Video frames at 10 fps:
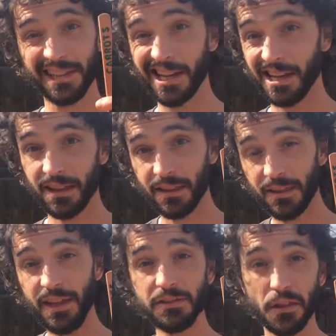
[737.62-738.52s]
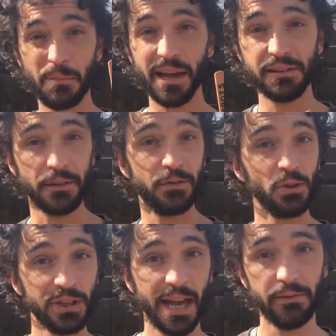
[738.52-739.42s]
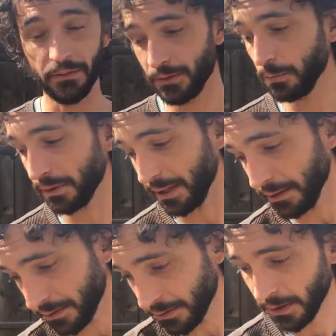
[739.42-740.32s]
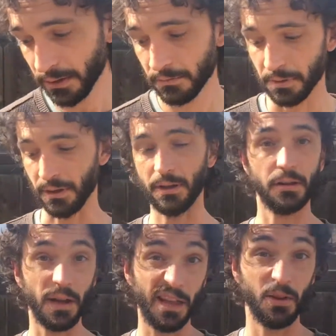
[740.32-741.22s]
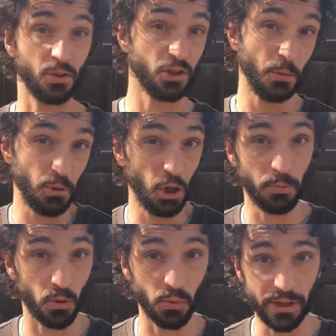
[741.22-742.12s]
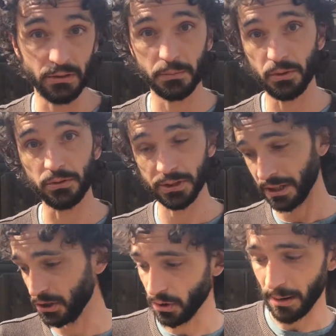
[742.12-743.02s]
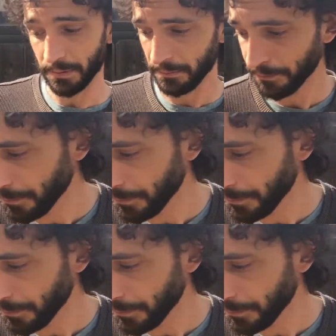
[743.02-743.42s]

I'd say these are the best if you only have a few plants, and they're super duper reusable until you drop